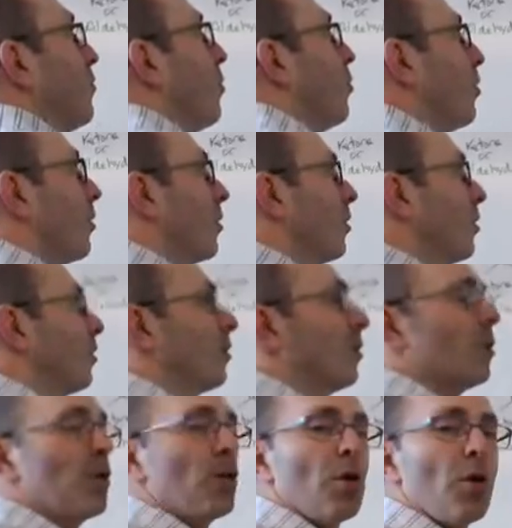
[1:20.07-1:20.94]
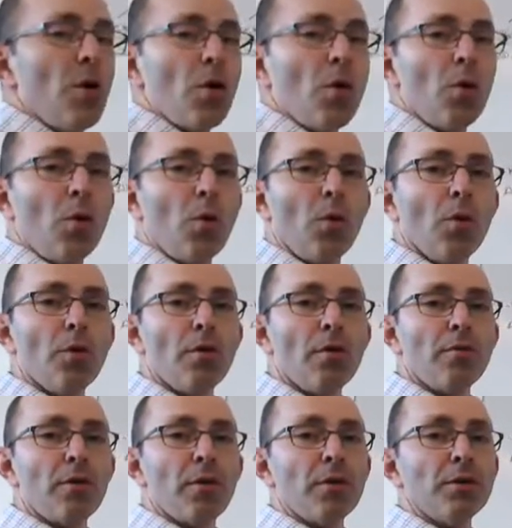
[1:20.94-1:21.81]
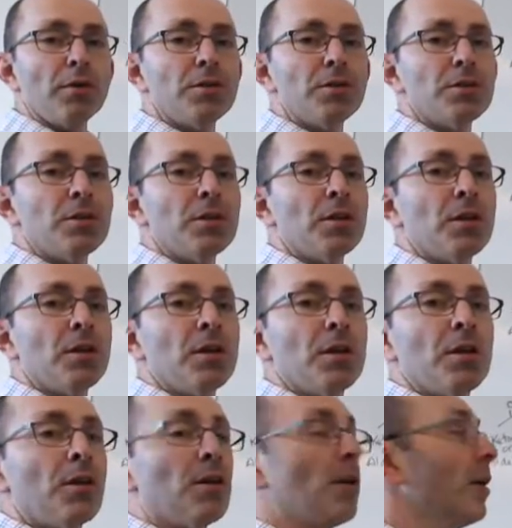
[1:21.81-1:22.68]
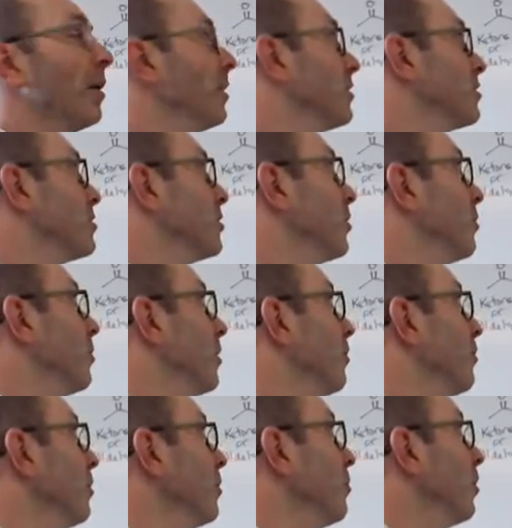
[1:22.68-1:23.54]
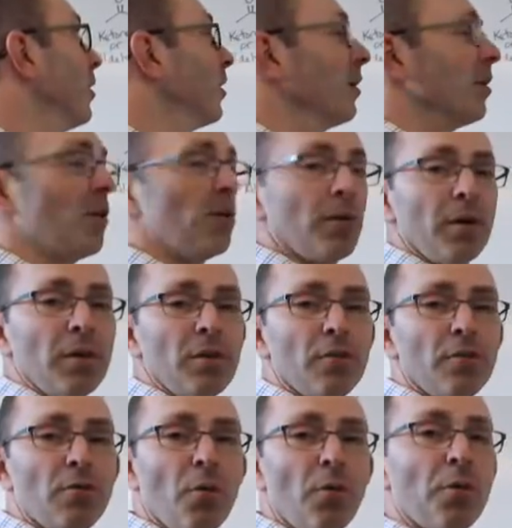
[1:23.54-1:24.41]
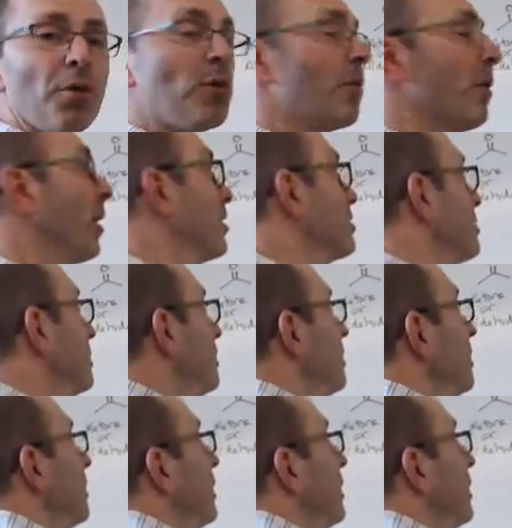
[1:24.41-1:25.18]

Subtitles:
forward or reverse. Right? And so if we want to go in the forward direction,